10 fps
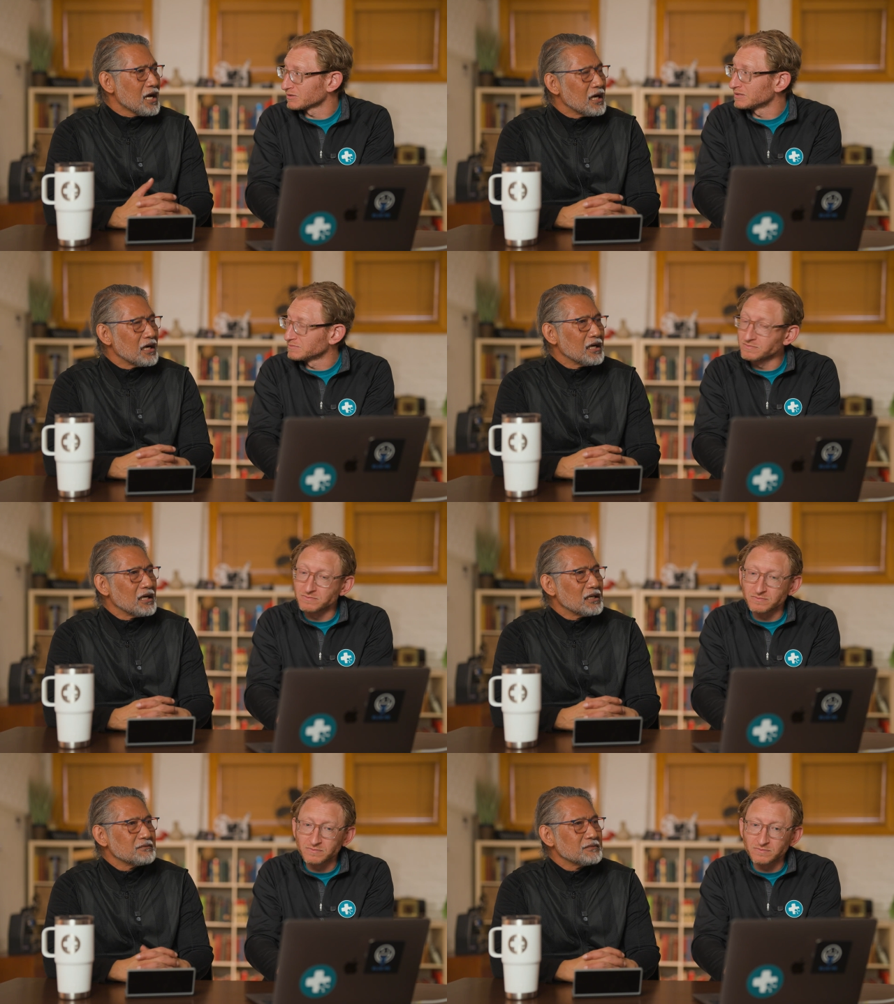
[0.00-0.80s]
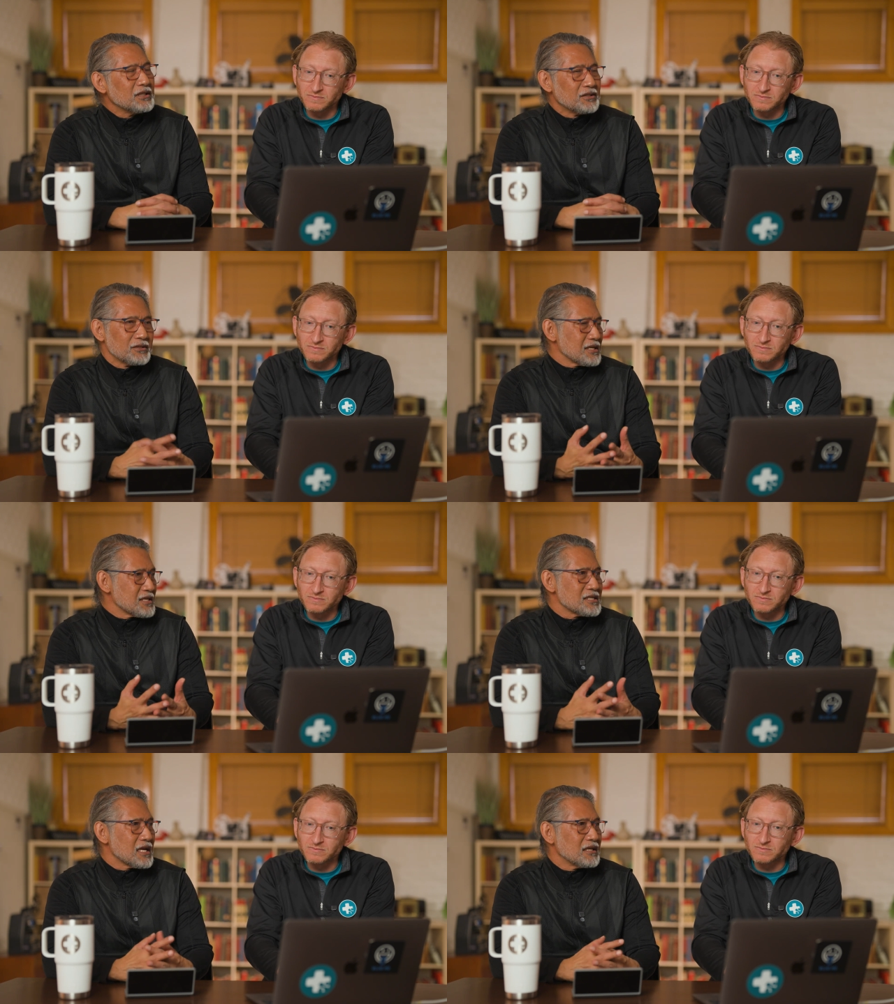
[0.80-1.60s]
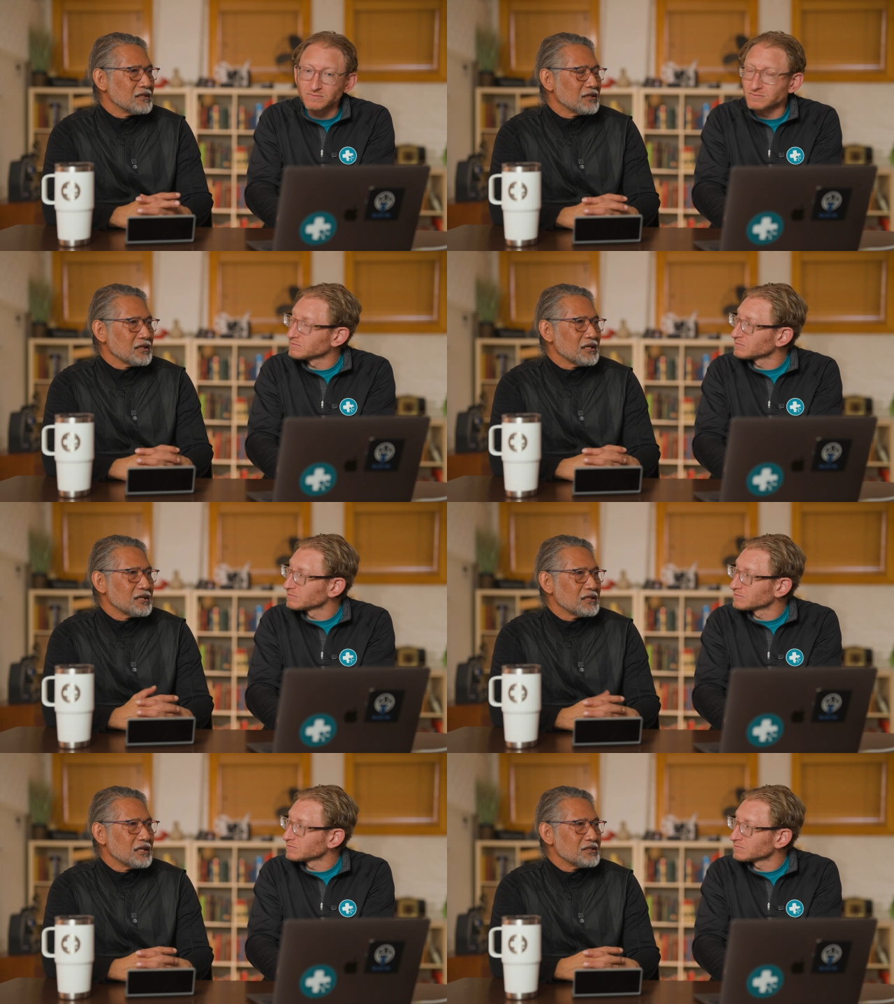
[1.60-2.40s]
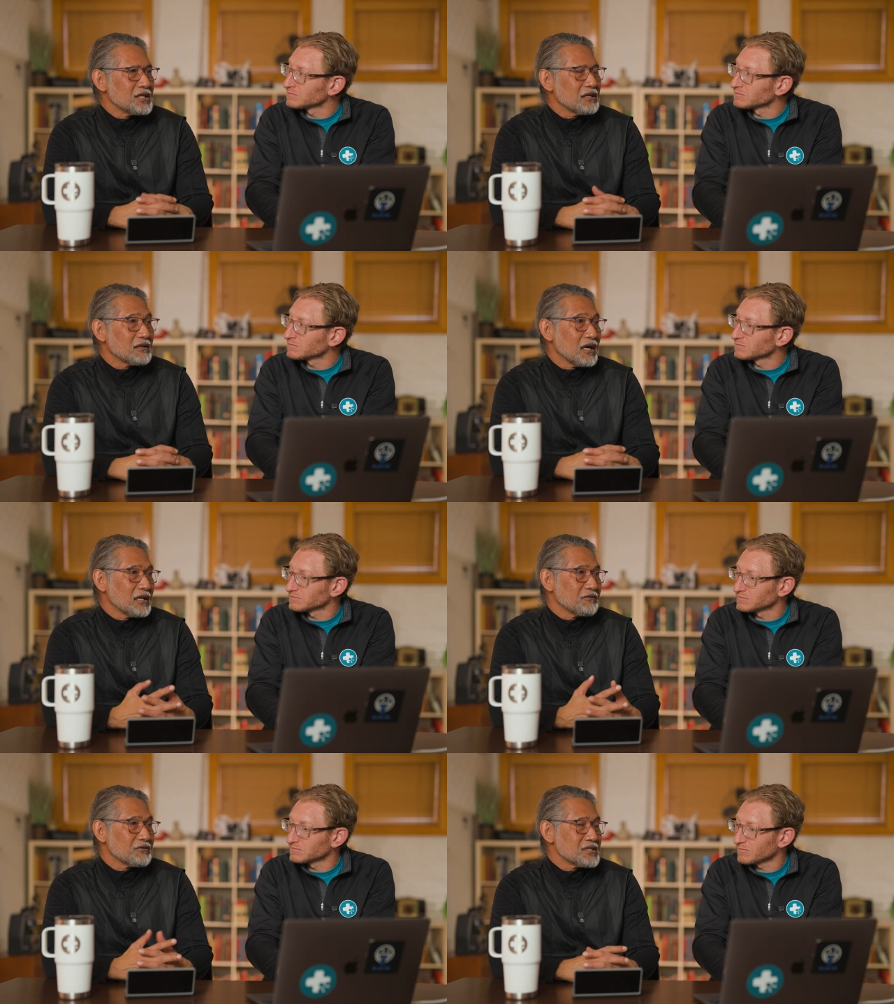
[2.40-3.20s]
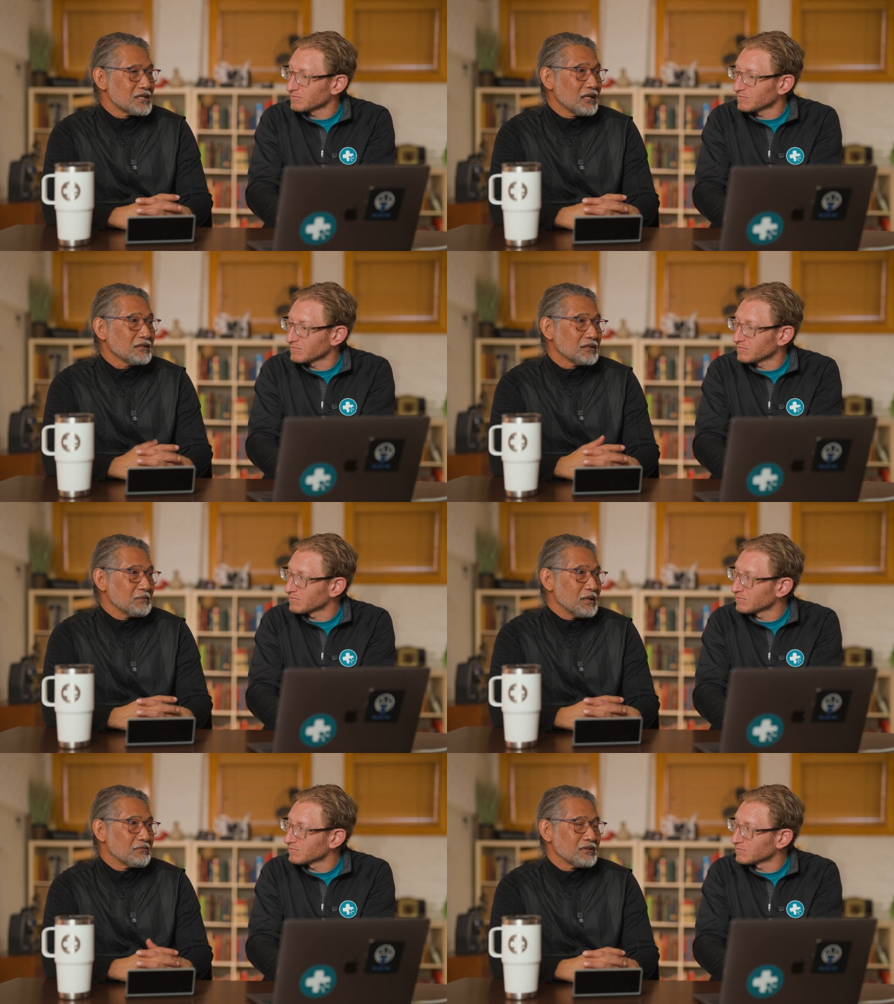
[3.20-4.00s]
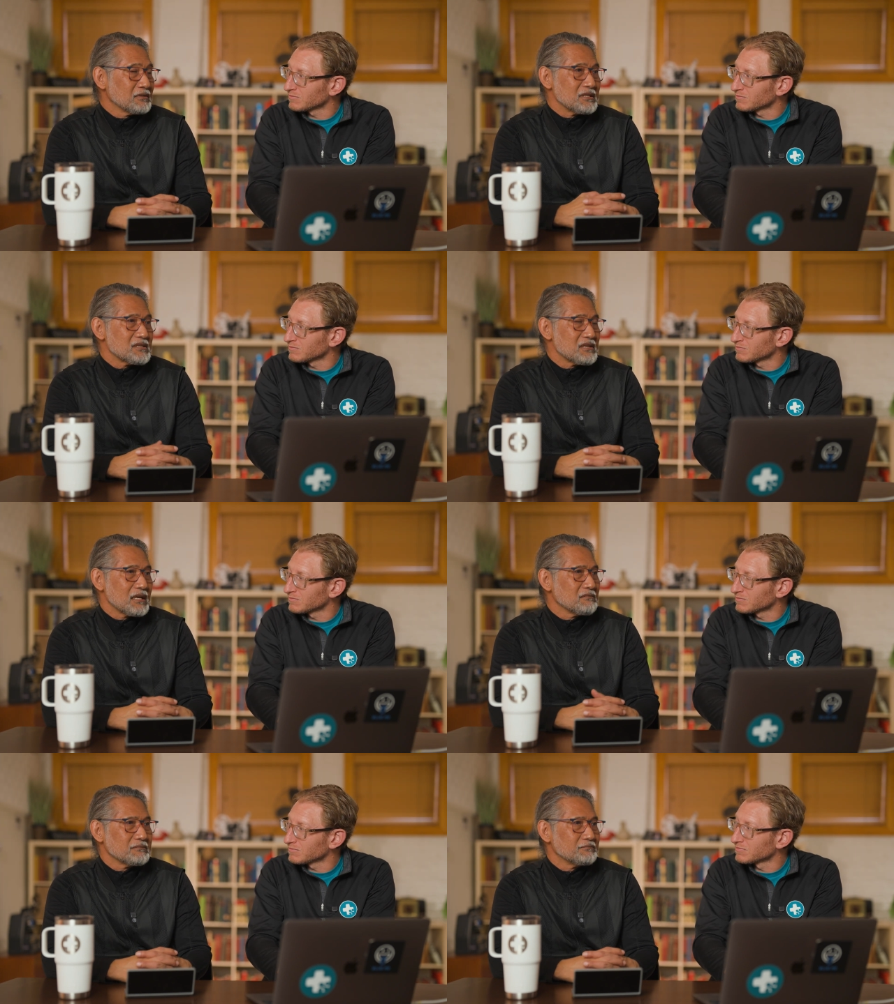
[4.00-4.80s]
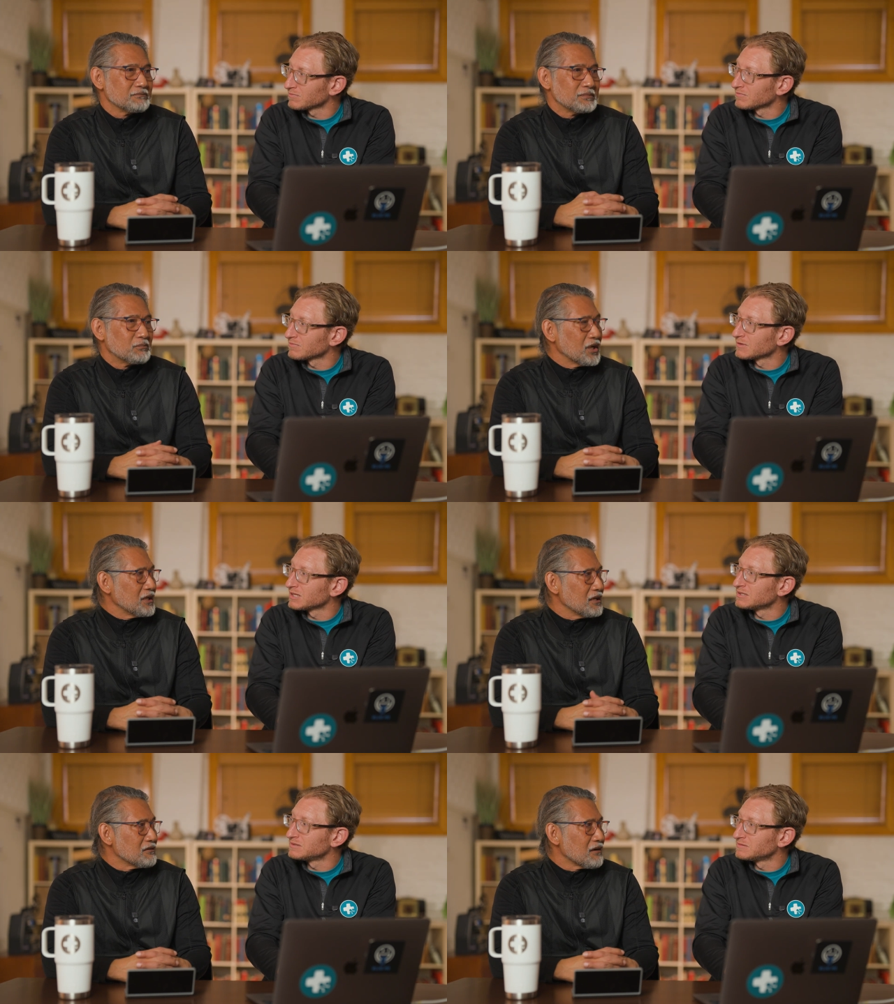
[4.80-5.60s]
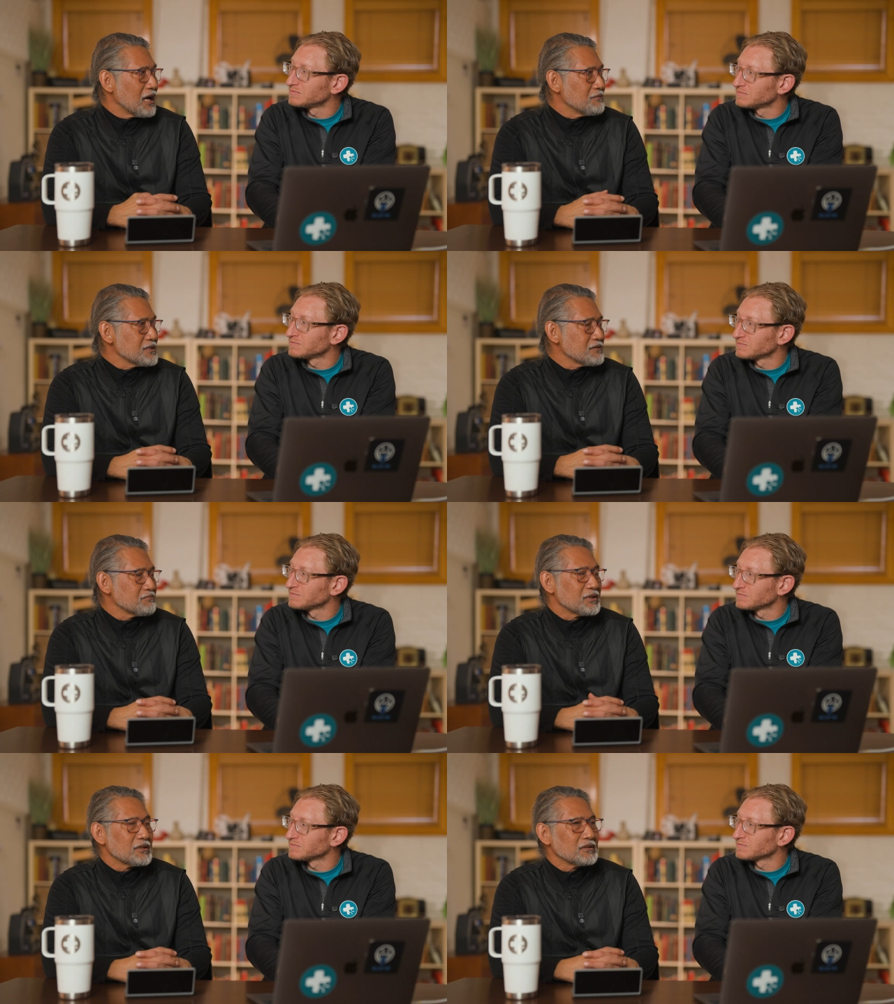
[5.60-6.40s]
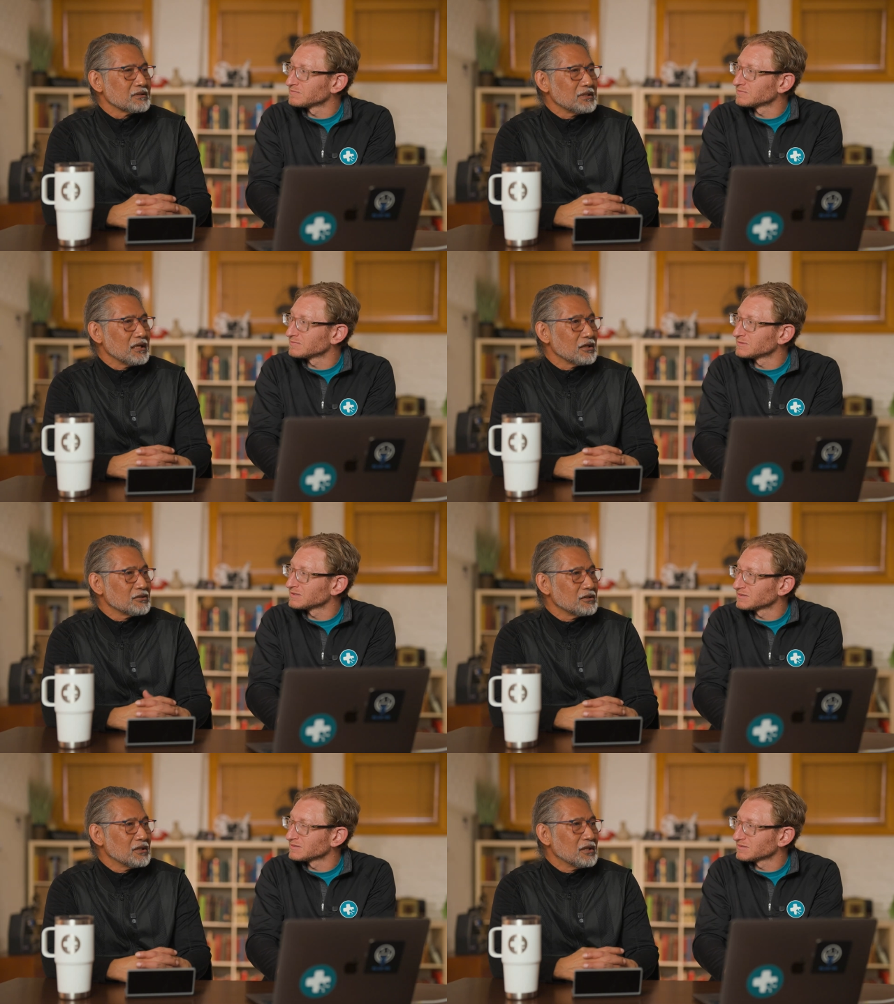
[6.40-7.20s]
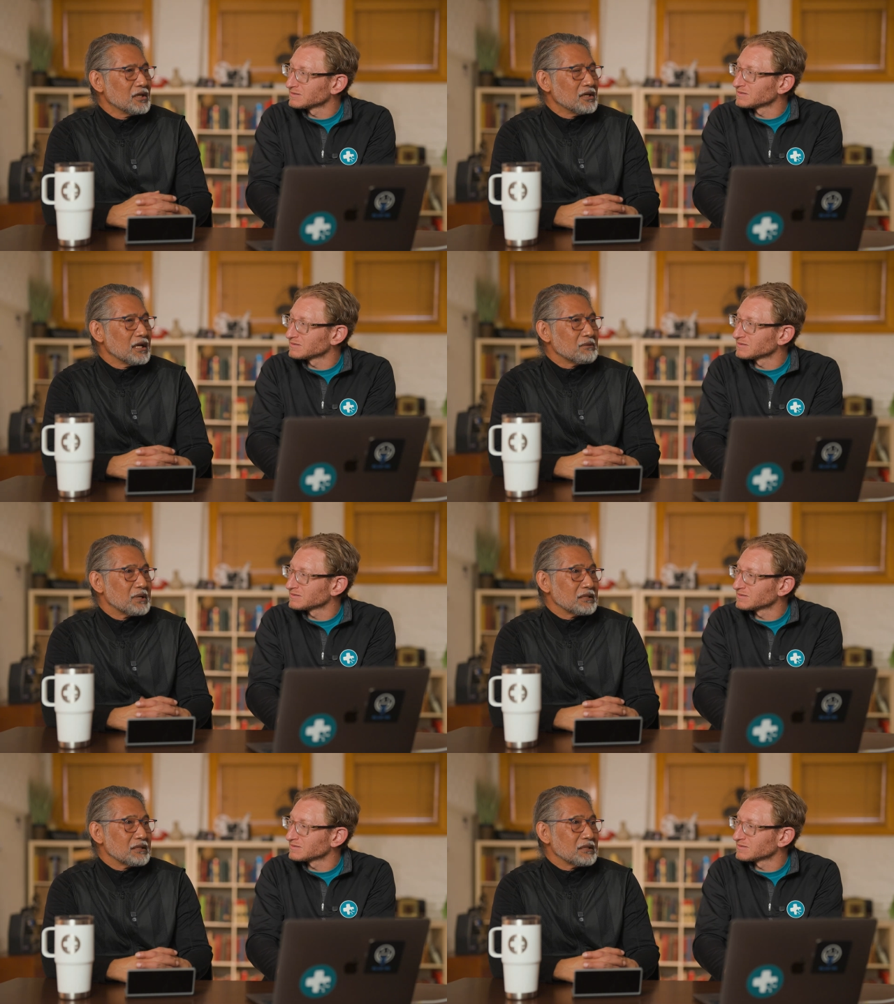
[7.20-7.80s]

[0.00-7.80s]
Speaker 1: Yeah, um, you know, as I said earlier, the general guideline for sedentary people is like 0.8 grams per kilo, right?